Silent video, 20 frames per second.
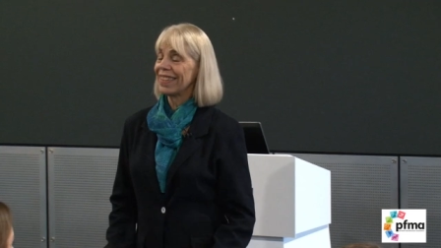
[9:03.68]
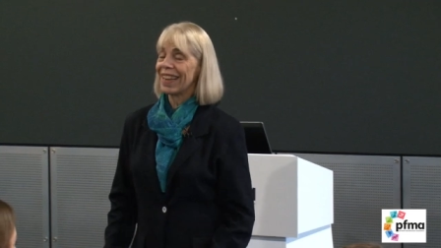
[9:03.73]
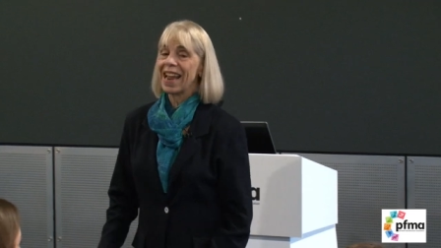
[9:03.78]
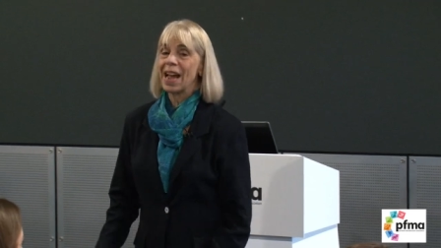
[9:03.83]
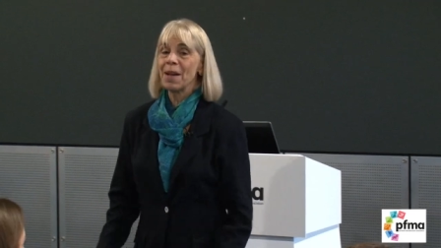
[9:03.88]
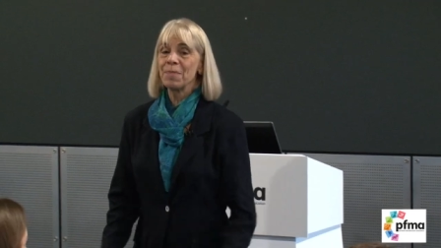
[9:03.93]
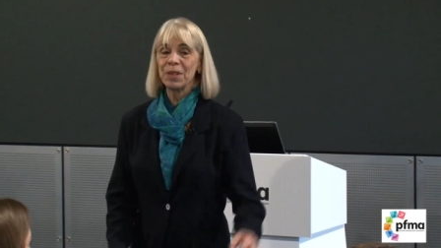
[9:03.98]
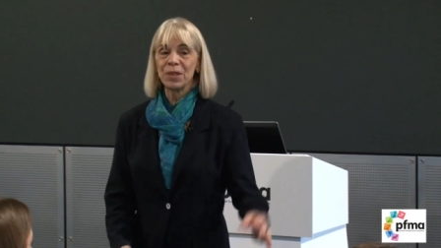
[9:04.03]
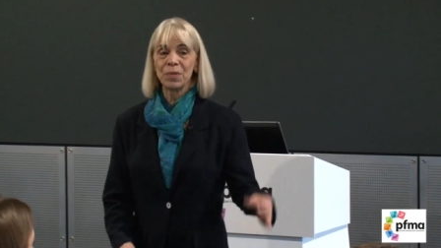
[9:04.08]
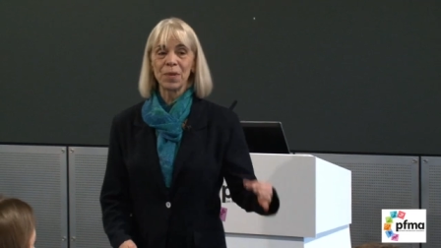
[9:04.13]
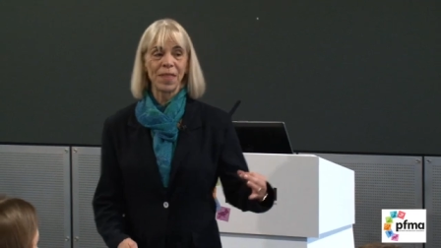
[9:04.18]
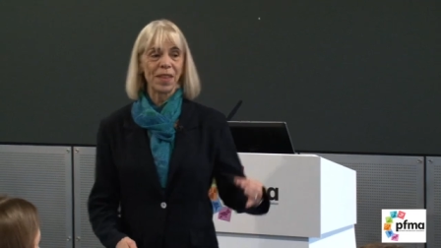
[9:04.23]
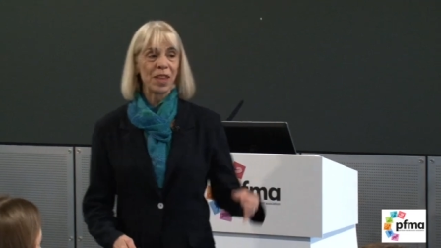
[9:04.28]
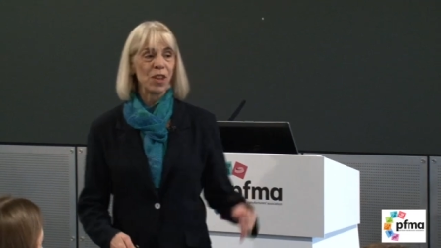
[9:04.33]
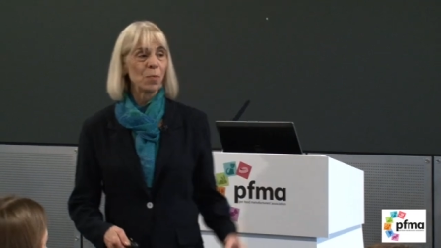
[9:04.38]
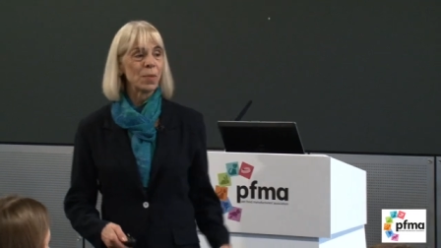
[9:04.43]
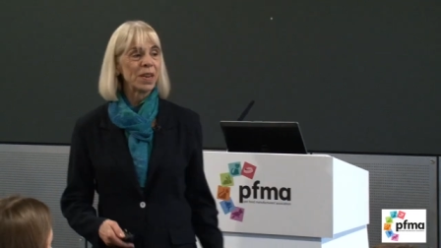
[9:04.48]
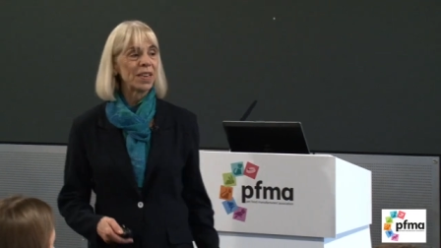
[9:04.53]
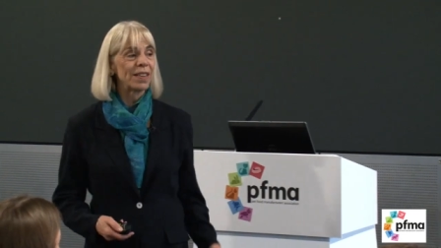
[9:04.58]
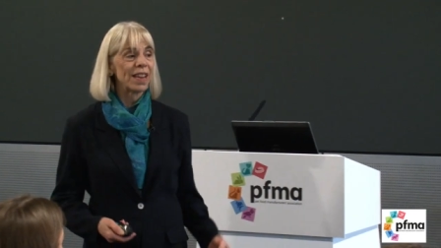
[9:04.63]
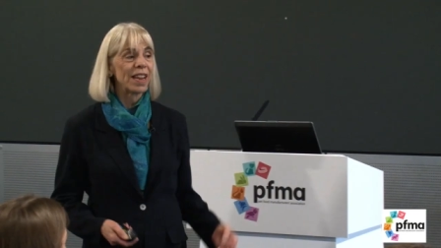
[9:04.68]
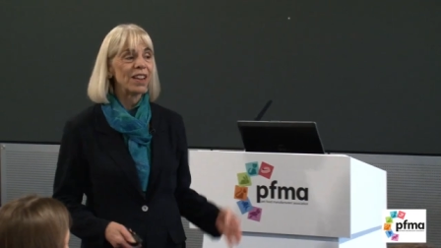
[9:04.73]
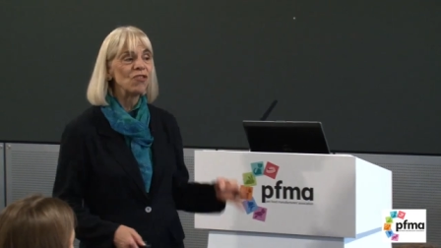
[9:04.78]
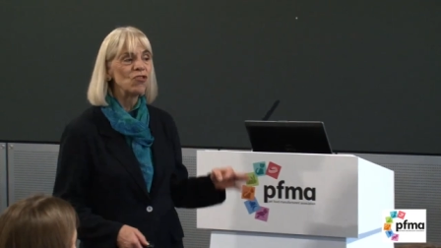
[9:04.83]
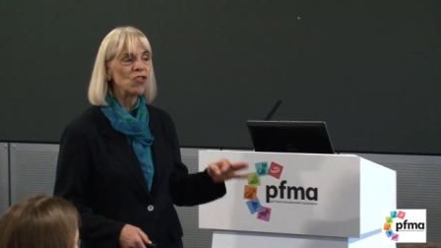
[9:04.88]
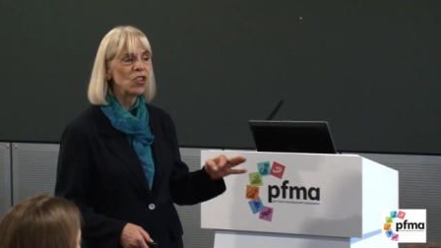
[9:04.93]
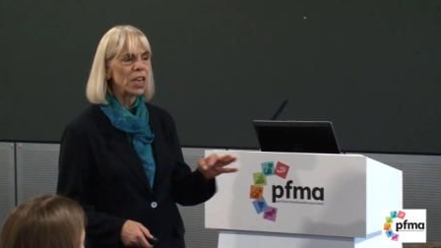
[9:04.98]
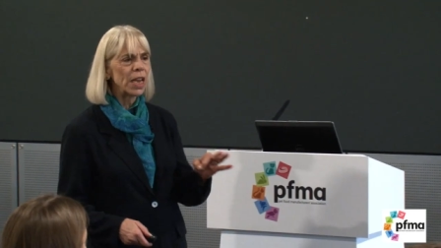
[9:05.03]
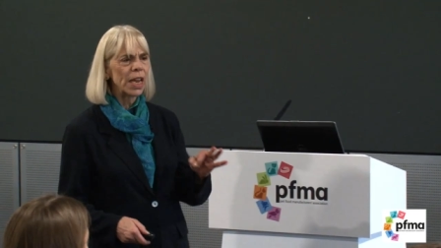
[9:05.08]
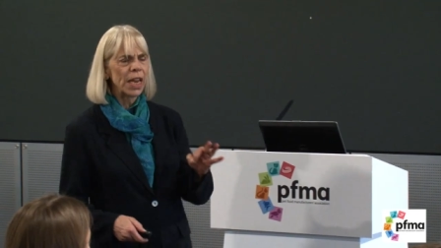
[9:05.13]
that happens with the
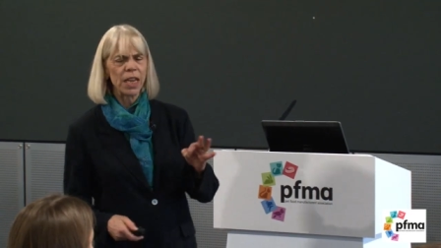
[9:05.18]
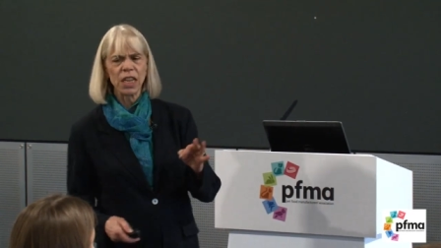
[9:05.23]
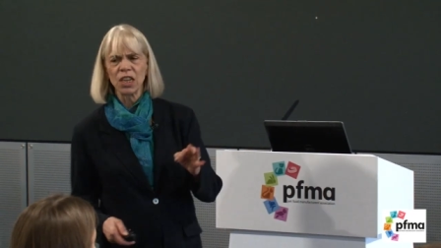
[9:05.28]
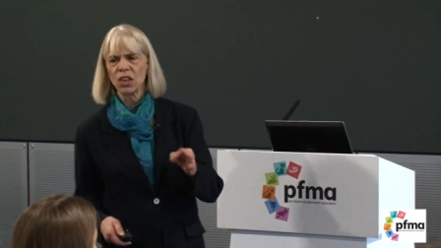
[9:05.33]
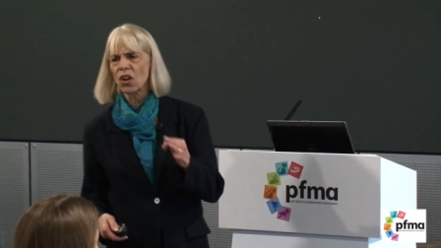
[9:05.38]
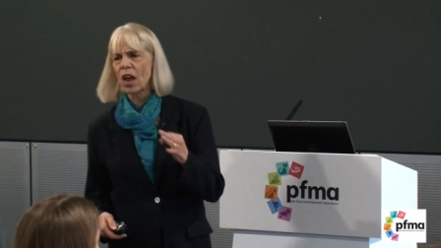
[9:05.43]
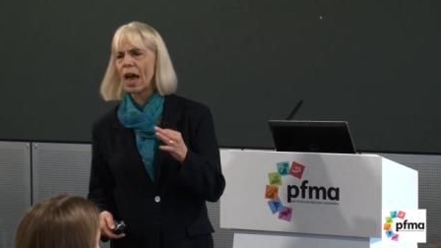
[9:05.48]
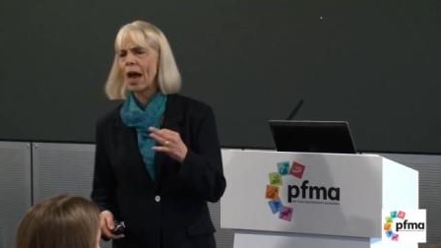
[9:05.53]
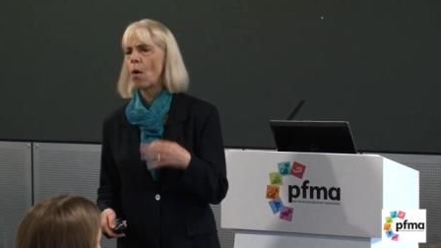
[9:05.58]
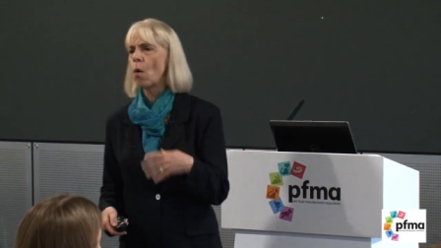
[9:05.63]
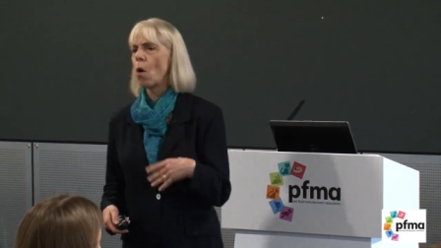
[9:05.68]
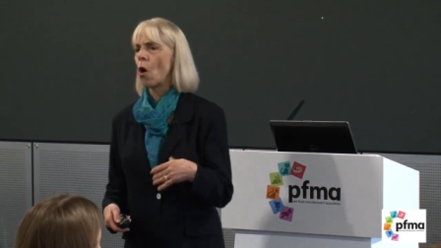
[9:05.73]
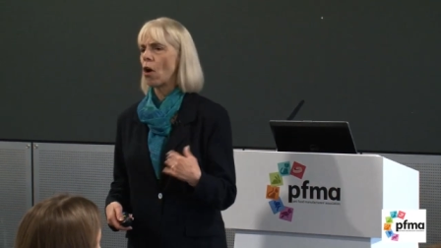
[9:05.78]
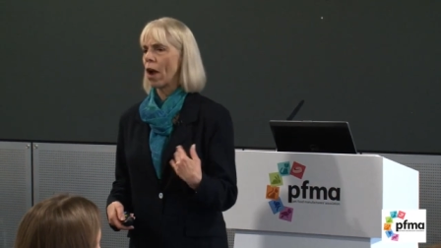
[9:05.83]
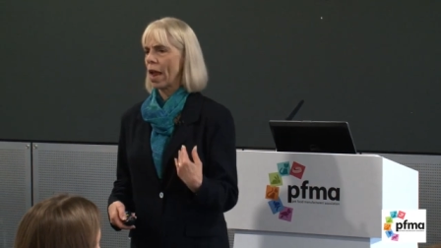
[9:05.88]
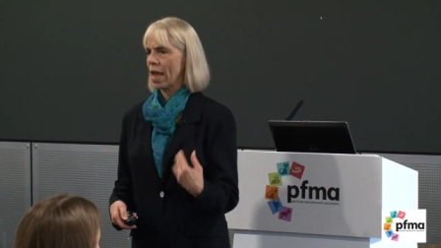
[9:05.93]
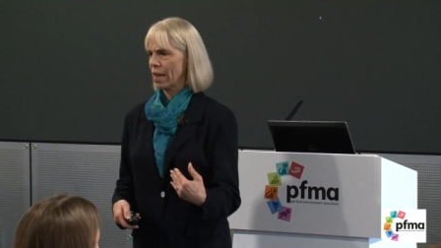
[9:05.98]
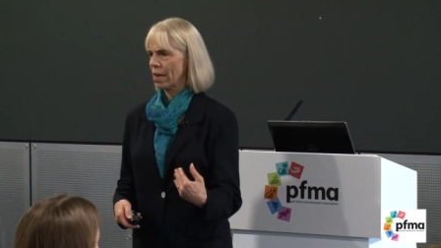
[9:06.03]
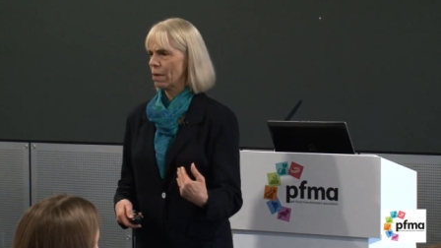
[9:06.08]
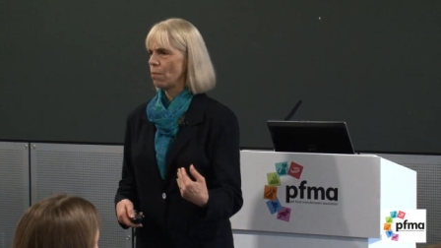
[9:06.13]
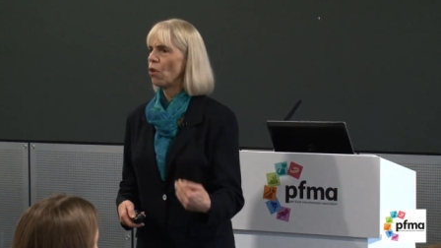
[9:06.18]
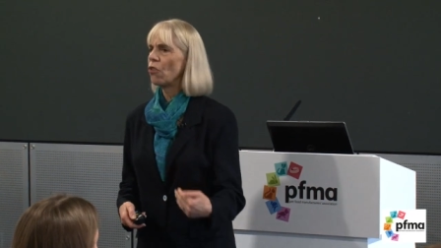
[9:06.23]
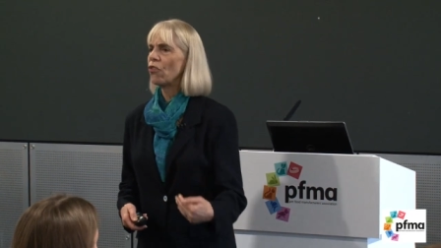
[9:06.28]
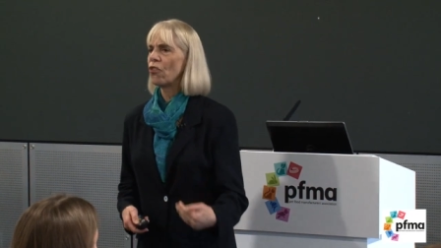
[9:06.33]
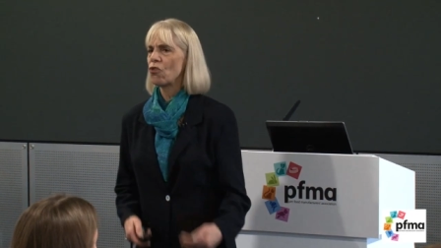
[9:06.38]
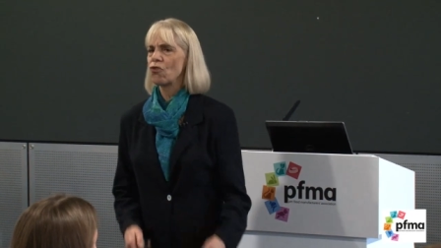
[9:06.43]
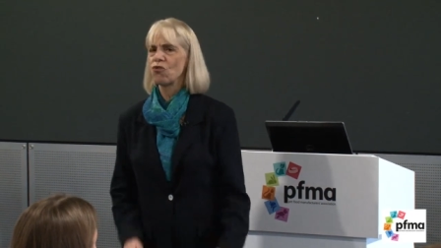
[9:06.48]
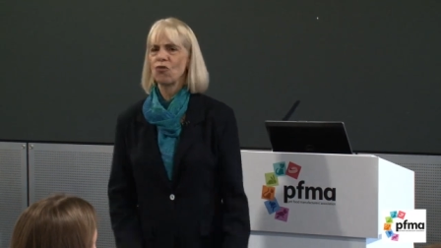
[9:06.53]
humanization is how our animals are